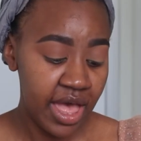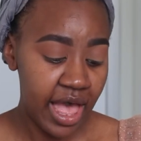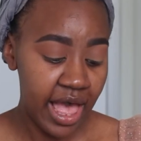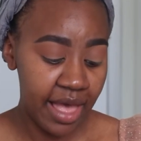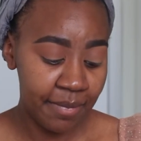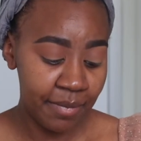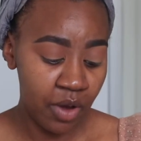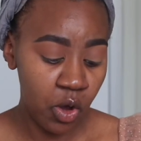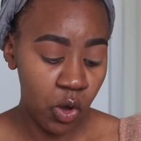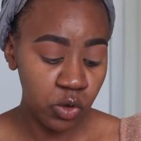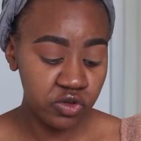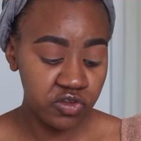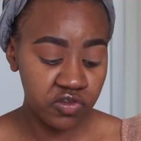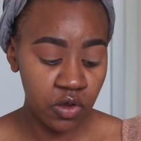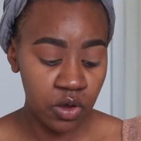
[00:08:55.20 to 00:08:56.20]

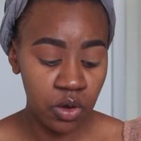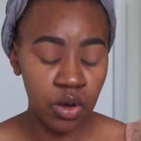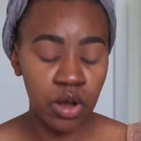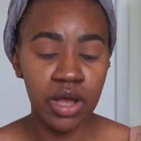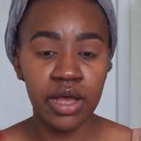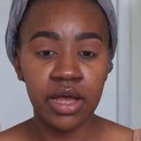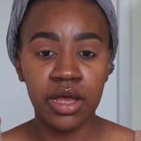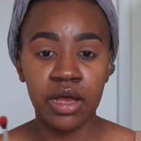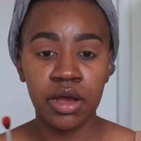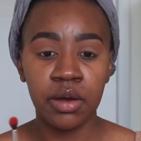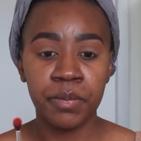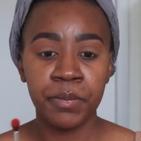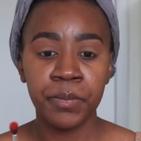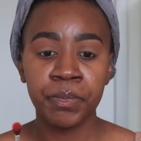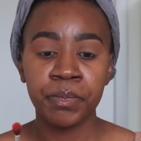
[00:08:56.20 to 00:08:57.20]
Also
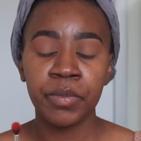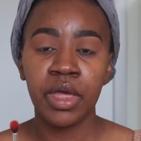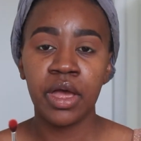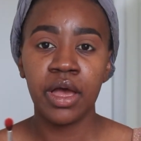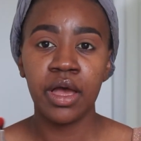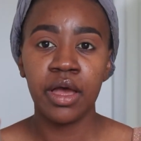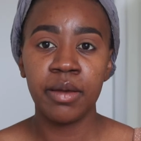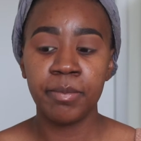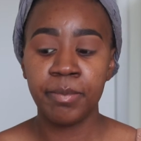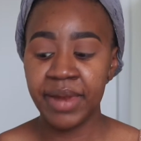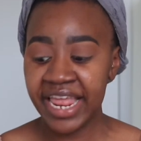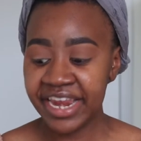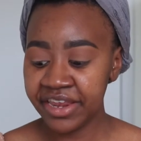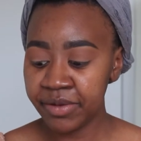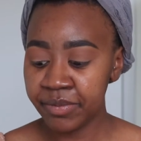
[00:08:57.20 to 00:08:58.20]
a
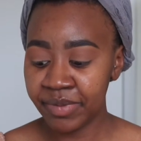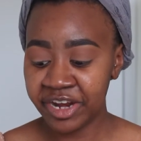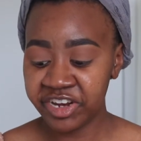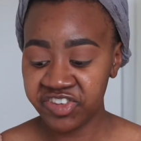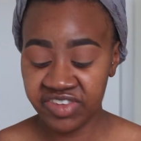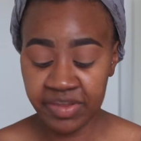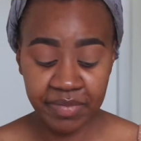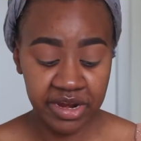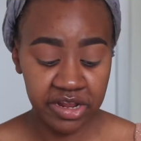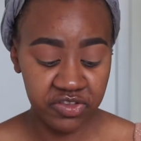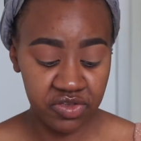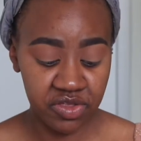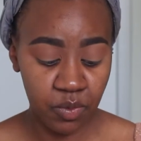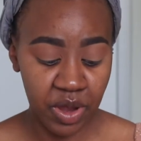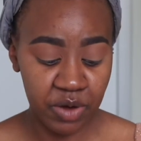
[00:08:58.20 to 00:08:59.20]
blending brush similar
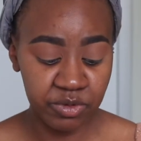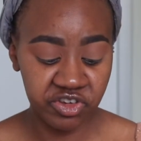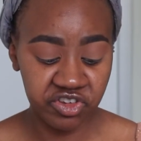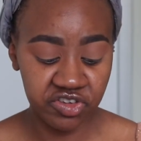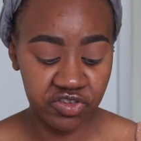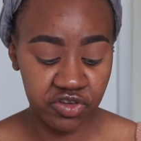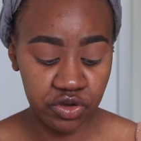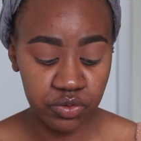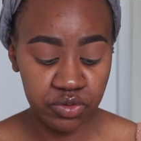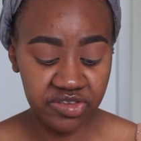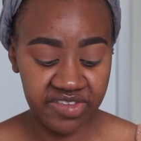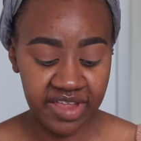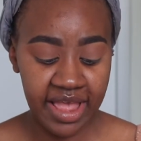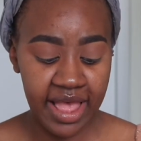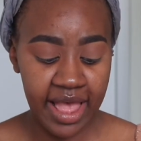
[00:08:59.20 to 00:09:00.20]
to the one we just
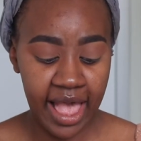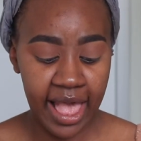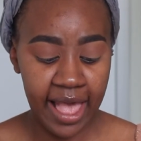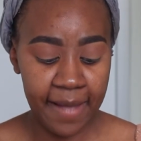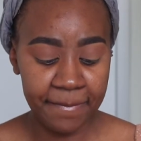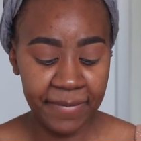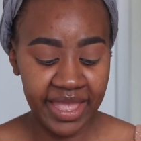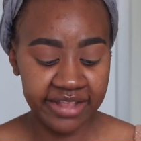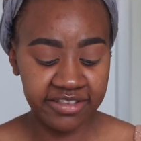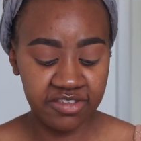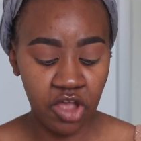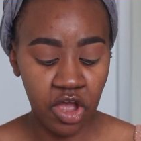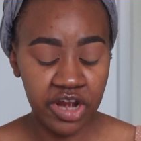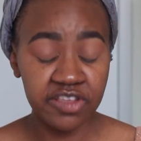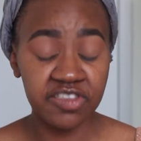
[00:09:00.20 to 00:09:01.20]
used. It's
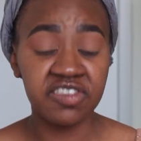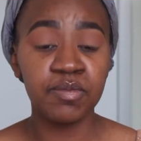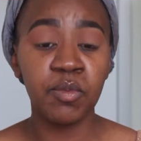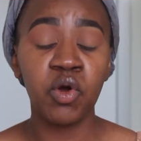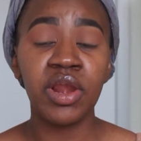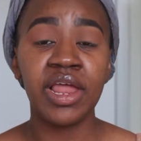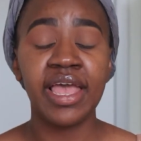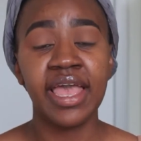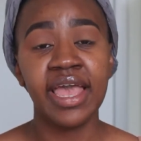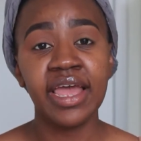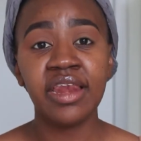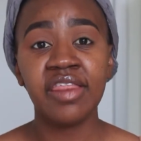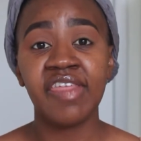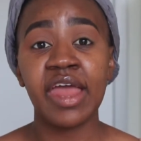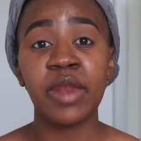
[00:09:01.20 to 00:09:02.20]
got a smaller
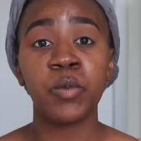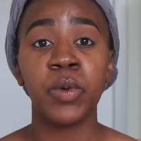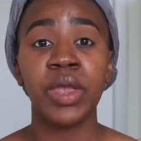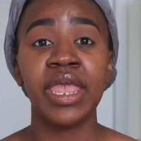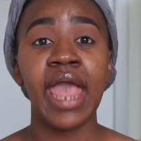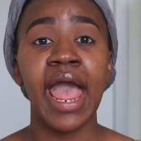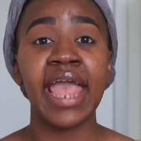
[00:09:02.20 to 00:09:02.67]
head. That way